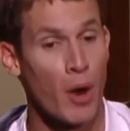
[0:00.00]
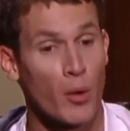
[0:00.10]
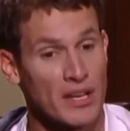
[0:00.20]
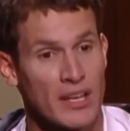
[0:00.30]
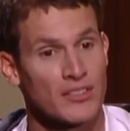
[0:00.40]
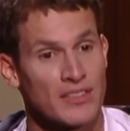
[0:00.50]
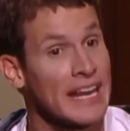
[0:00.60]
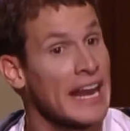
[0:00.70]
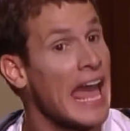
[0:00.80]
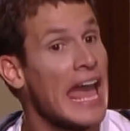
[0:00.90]
a ponytail
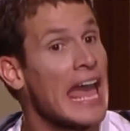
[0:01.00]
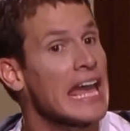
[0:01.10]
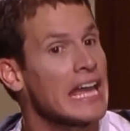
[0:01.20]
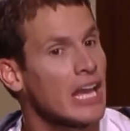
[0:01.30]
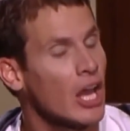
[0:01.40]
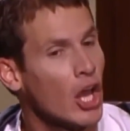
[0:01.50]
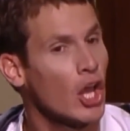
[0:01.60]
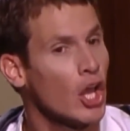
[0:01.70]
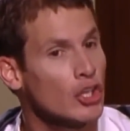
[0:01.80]
saying, hey,